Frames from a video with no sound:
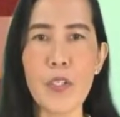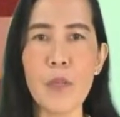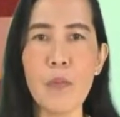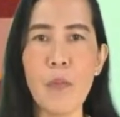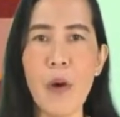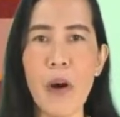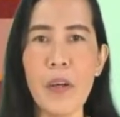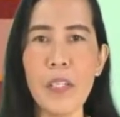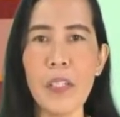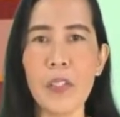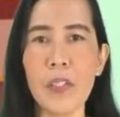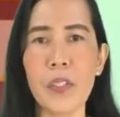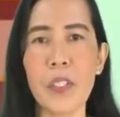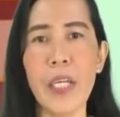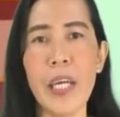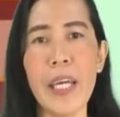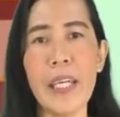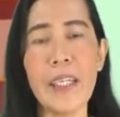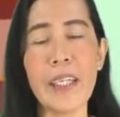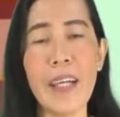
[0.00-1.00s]
to monitor
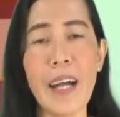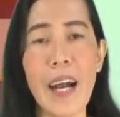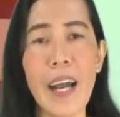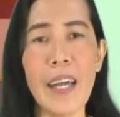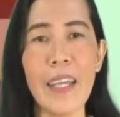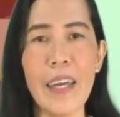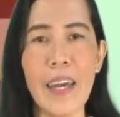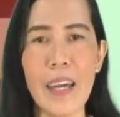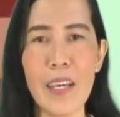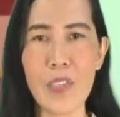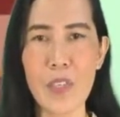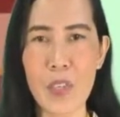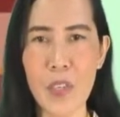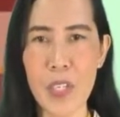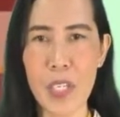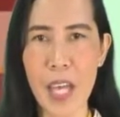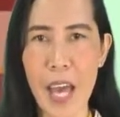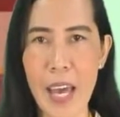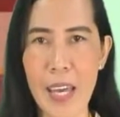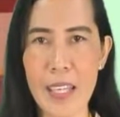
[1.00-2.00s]
and guide
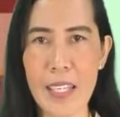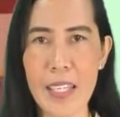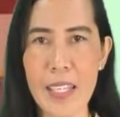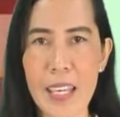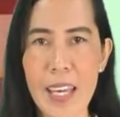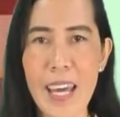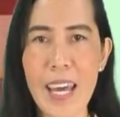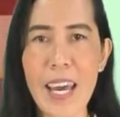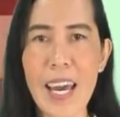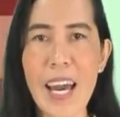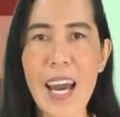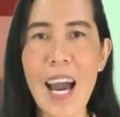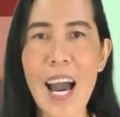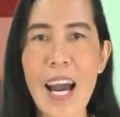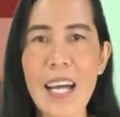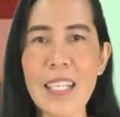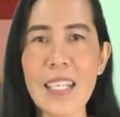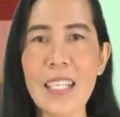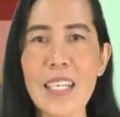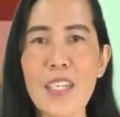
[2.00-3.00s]
exercise,
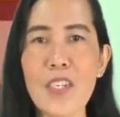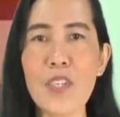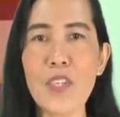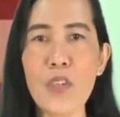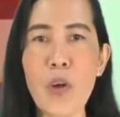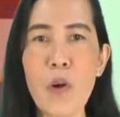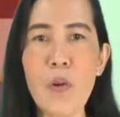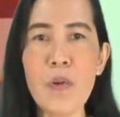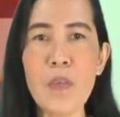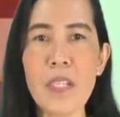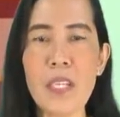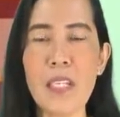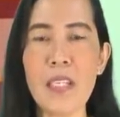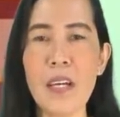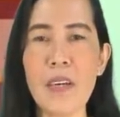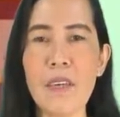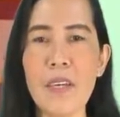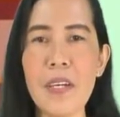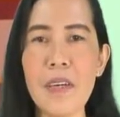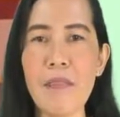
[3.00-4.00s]
as it shows in the
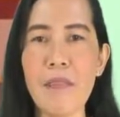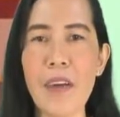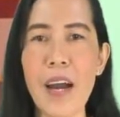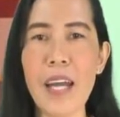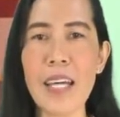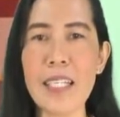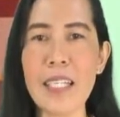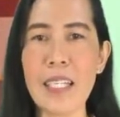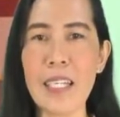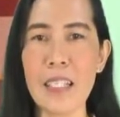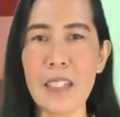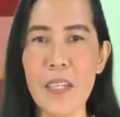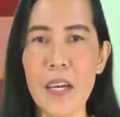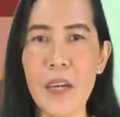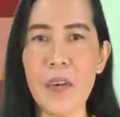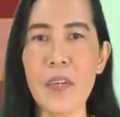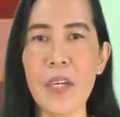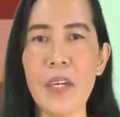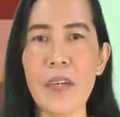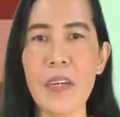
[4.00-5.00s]
revised
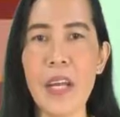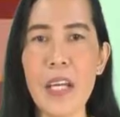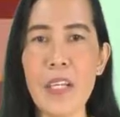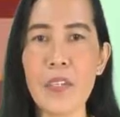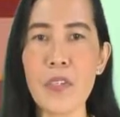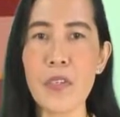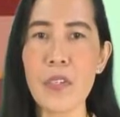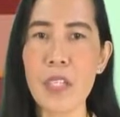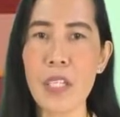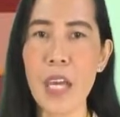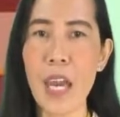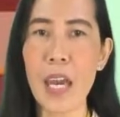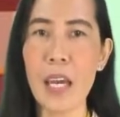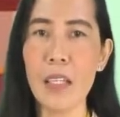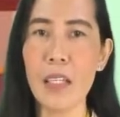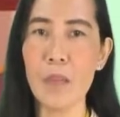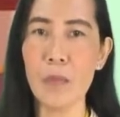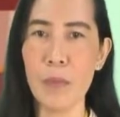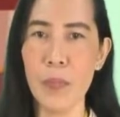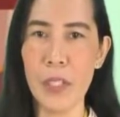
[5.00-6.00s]
category ratio scale
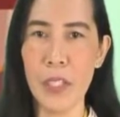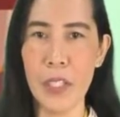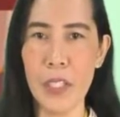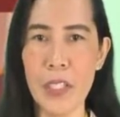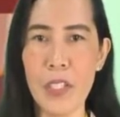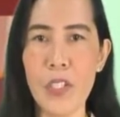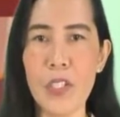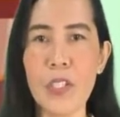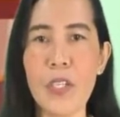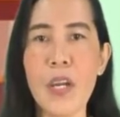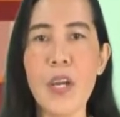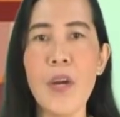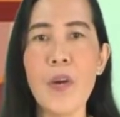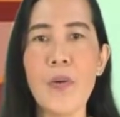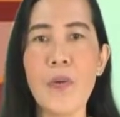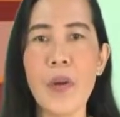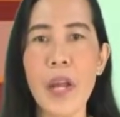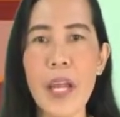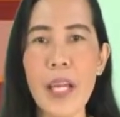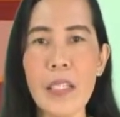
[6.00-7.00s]
of Burge,
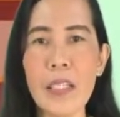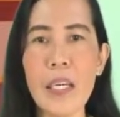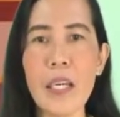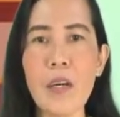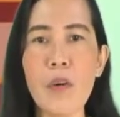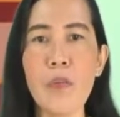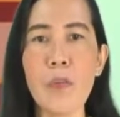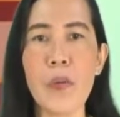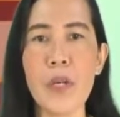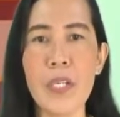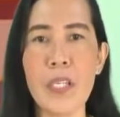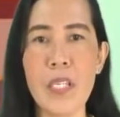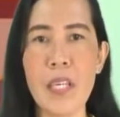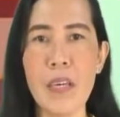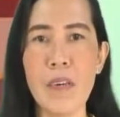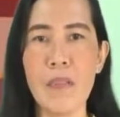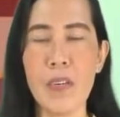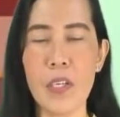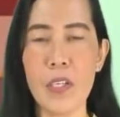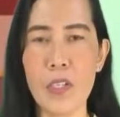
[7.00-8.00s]
rating of
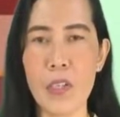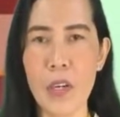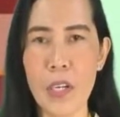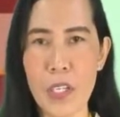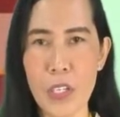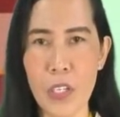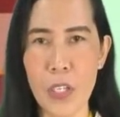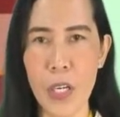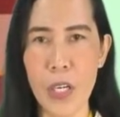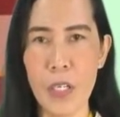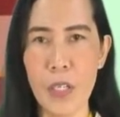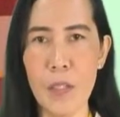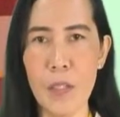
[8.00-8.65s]
perceived exertion.